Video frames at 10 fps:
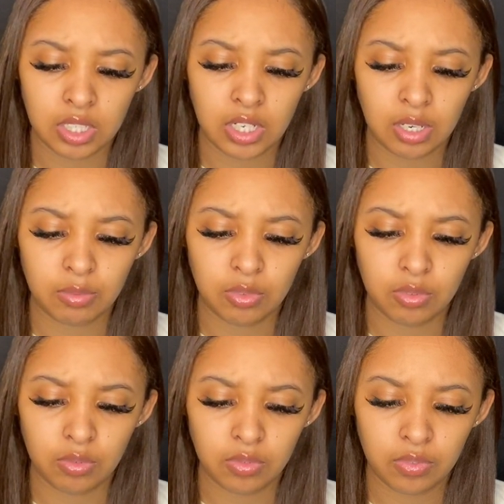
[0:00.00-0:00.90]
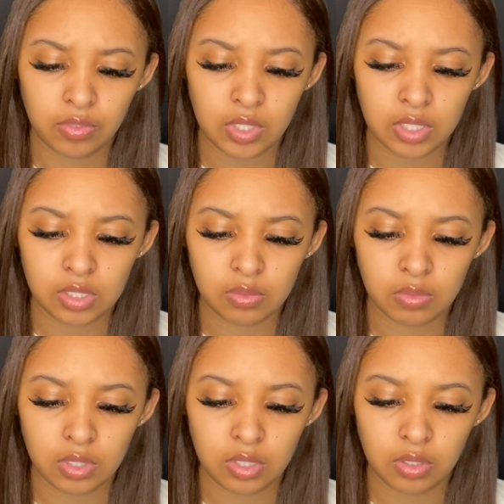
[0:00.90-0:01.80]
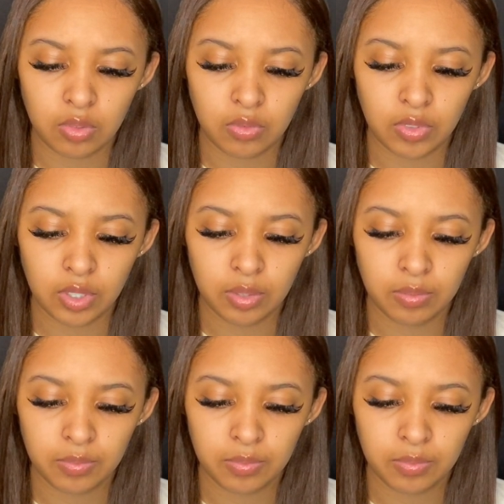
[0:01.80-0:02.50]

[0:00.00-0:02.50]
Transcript: and I'll move this one over,